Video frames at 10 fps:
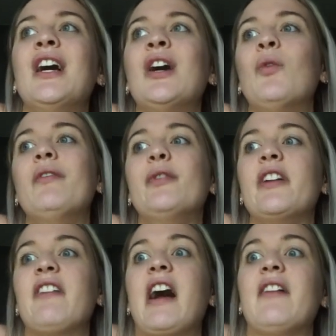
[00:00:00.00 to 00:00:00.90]

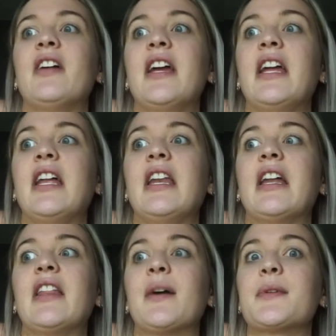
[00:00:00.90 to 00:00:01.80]
145, and
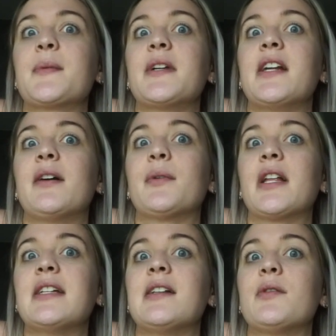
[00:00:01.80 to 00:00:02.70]
that was when I
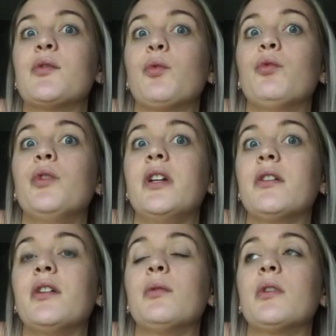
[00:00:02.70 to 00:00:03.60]
realized I was
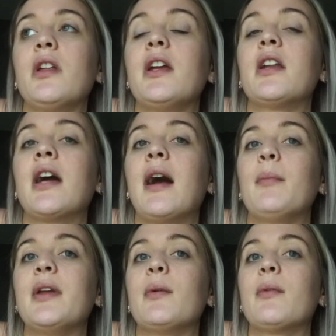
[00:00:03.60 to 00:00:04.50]
really, really
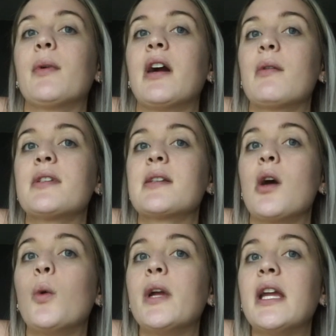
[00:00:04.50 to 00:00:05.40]
unhappy with where I was
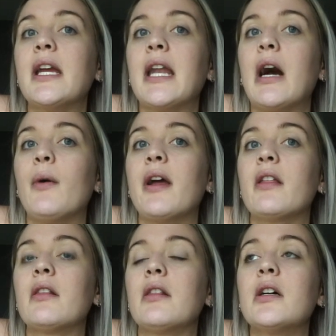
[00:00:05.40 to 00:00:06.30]
going and how I
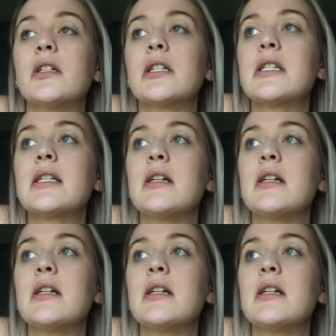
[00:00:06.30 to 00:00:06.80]
looked.